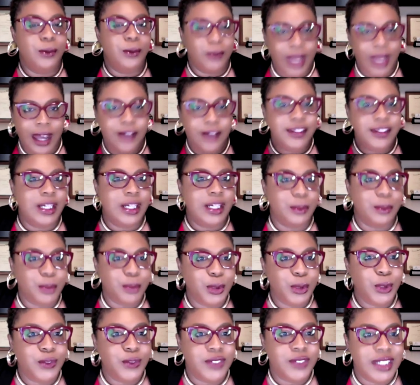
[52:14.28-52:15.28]
how they're
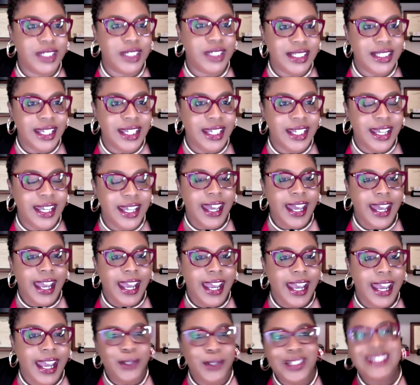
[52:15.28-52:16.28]
improving.
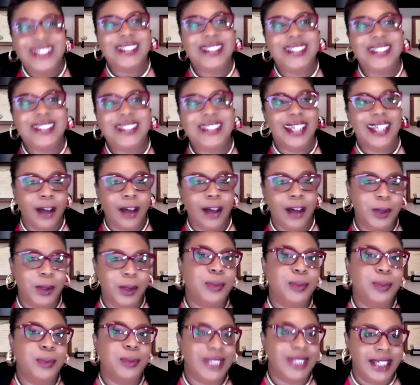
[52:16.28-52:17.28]
And you can see how
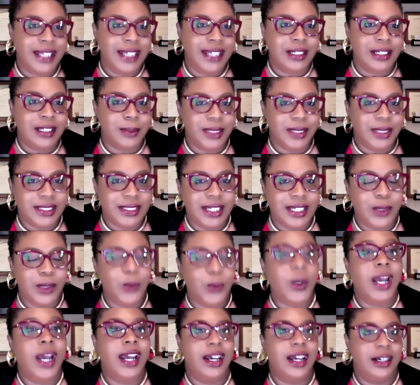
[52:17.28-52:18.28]
people light up and say,
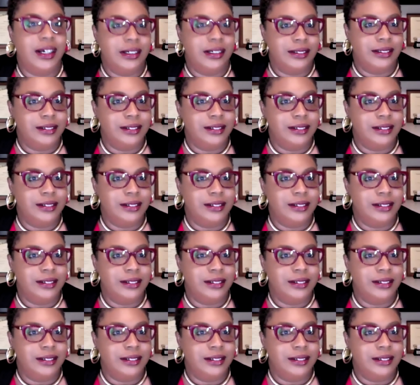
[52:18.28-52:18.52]
wow,